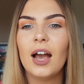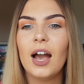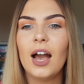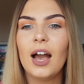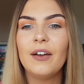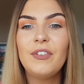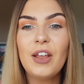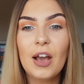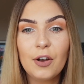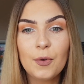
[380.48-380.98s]

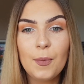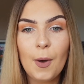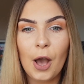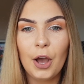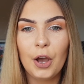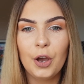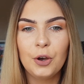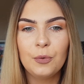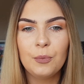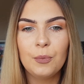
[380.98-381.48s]
I've now come
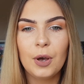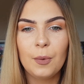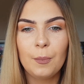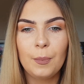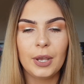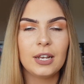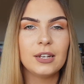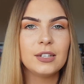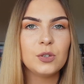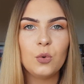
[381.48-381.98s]
home
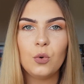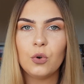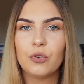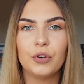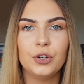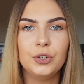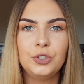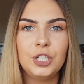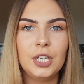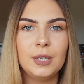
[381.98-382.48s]
because all
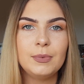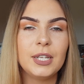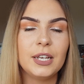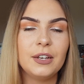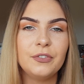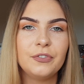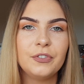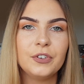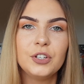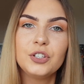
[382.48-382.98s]
cruise ships
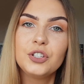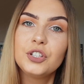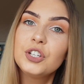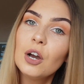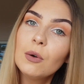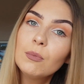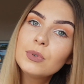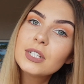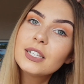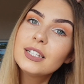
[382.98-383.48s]
have
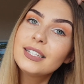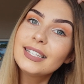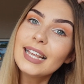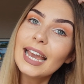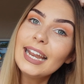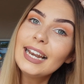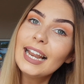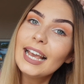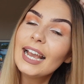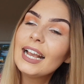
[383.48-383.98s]
stopped
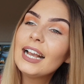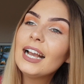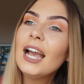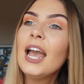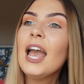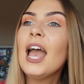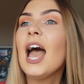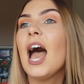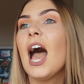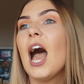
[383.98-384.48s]
sailing.
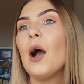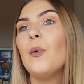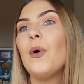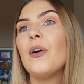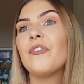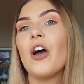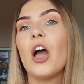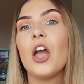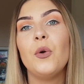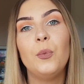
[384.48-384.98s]

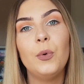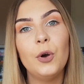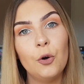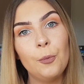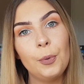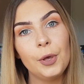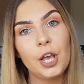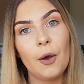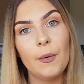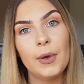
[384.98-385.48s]
However, I will
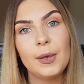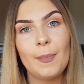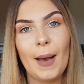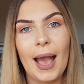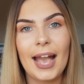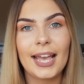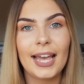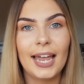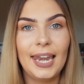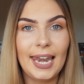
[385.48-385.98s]
be going
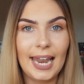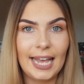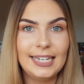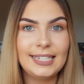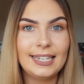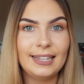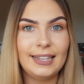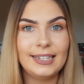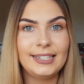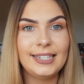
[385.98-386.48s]
back
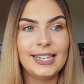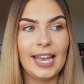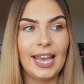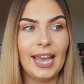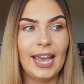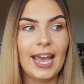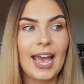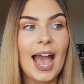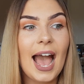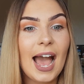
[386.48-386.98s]
later this
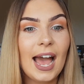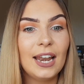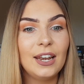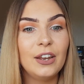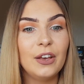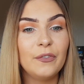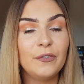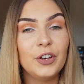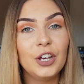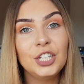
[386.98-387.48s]
year,
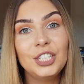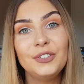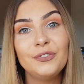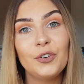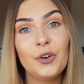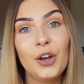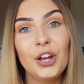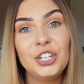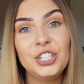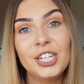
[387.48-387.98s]
and Virgin
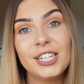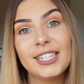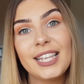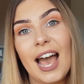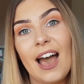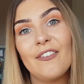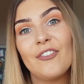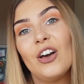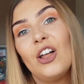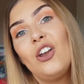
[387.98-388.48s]
Voyages
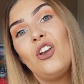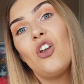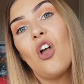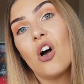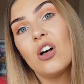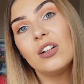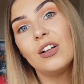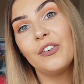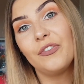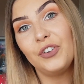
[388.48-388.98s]
have a
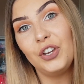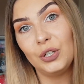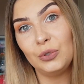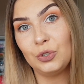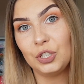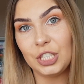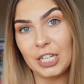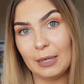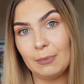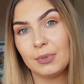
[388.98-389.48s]
lot of new
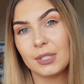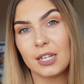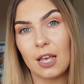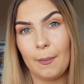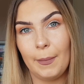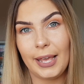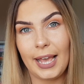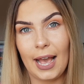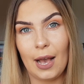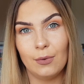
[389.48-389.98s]
ships
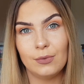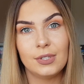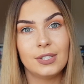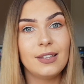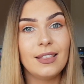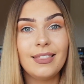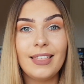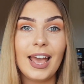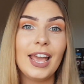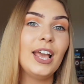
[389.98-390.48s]
coming out,
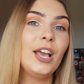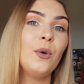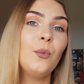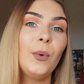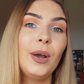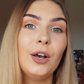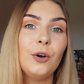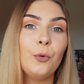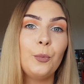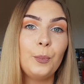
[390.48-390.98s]
so they
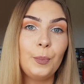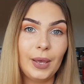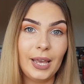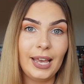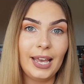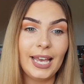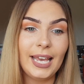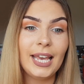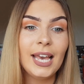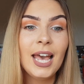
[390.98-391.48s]
will
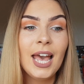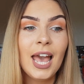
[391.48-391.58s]
be